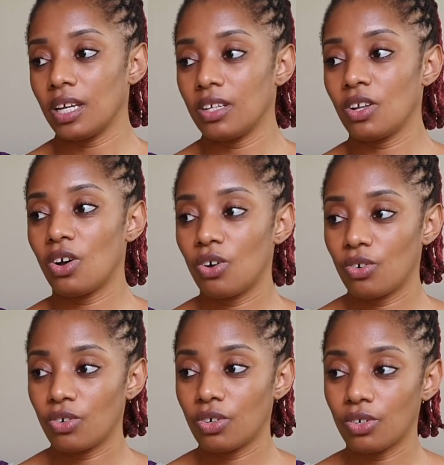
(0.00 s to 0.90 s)

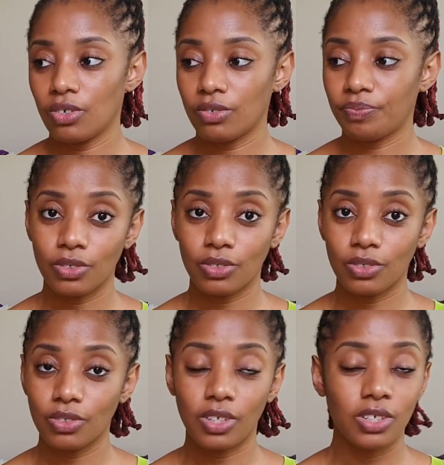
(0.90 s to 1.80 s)
No,
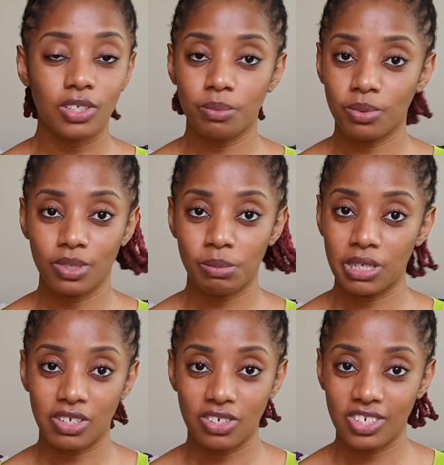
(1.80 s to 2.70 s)
they're not supposed to be
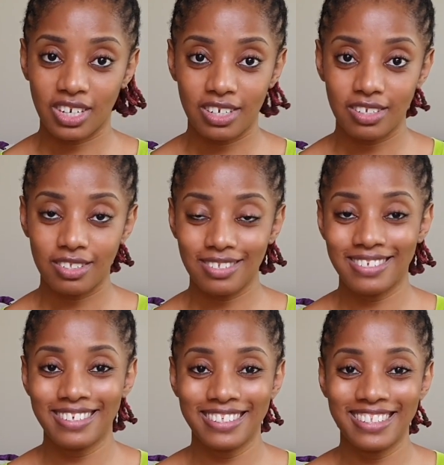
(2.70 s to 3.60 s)
on the channel.
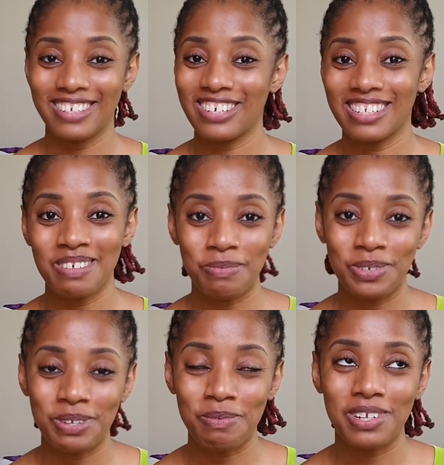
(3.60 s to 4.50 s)
They're not
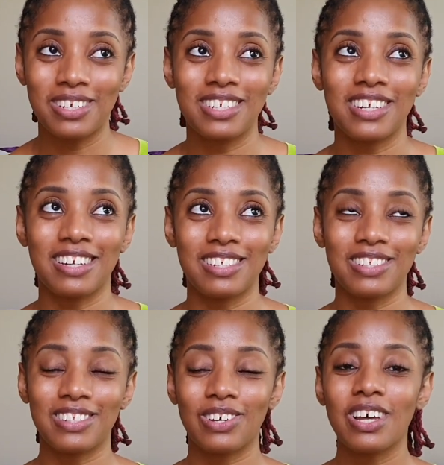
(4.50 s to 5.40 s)
supposed to be on the channel.
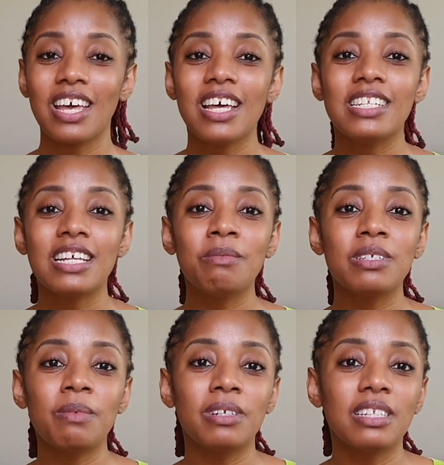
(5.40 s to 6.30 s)
So tell me
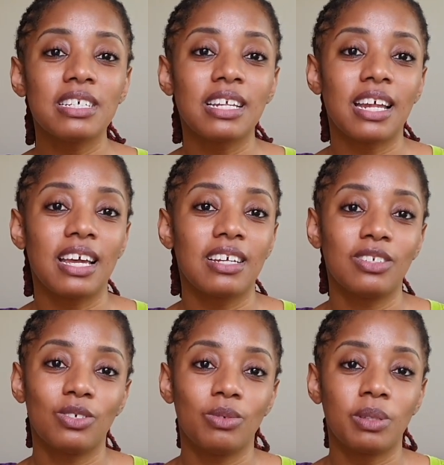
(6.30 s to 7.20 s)
some of the things that I can
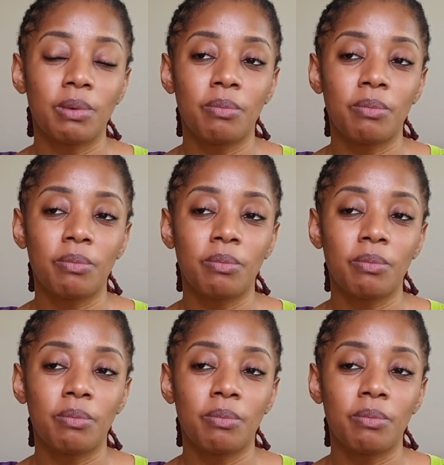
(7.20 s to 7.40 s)
do with my